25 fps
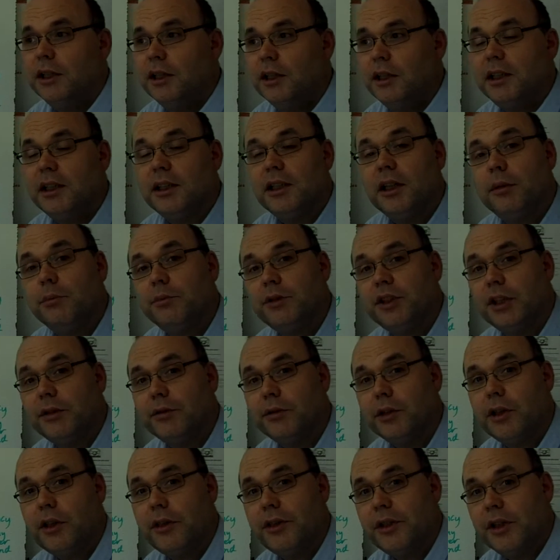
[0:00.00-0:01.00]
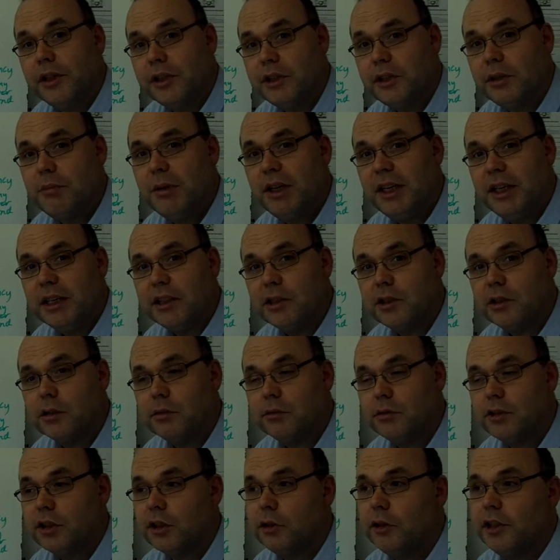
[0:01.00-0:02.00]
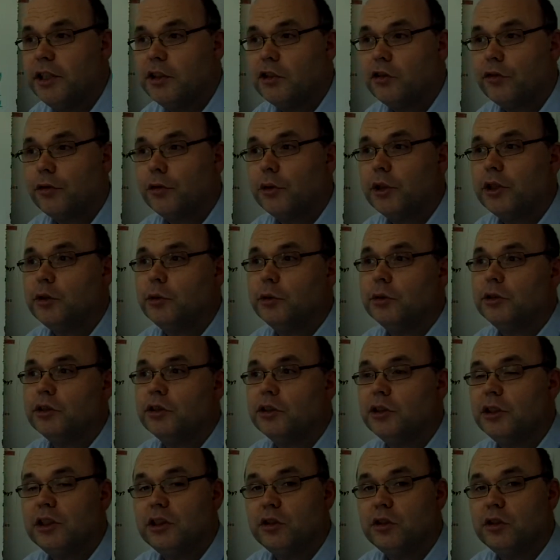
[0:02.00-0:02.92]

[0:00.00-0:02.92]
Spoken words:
It comes every 30 minutes. So its frequency